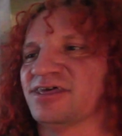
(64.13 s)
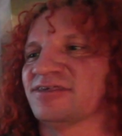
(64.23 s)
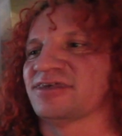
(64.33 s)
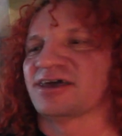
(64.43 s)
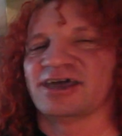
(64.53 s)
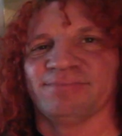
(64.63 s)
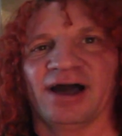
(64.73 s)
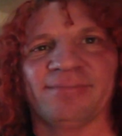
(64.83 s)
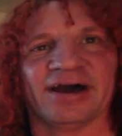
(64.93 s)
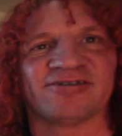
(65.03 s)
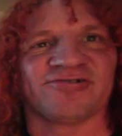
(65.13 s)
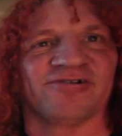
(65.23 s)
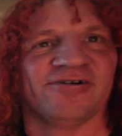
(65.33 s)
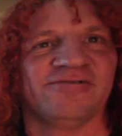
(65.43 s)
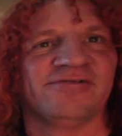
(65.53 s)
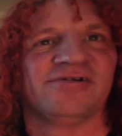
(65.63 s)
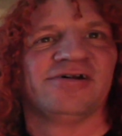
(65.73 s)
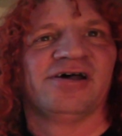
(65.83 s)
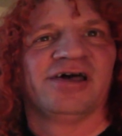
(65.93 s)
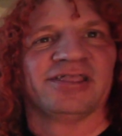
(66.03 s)
is uh, get my Maestro
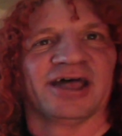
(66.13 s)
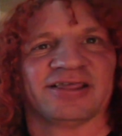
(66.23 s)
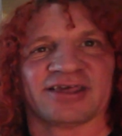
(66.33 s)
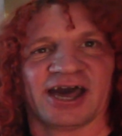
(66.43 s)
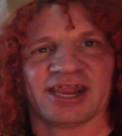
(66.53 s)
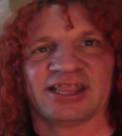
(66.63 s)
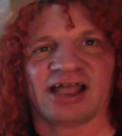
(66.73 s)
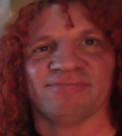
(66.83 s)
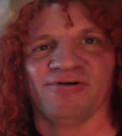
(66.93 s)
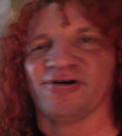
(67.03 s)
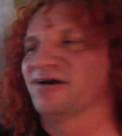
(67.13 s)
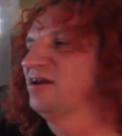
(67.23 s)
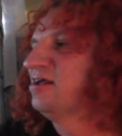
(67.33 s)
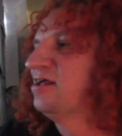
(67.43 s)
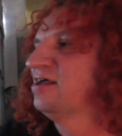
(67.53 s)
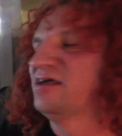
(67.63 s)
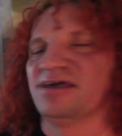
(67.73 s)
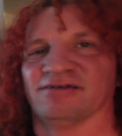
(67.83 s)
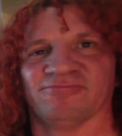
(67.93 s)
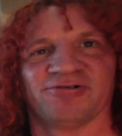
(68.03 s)
that's got a dead board
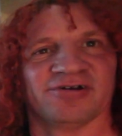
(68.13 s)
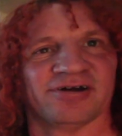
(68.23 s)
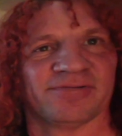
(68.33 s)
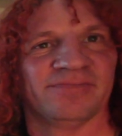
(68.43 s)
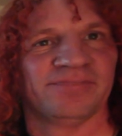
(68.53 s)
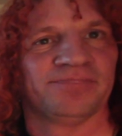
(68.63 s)
and we're going to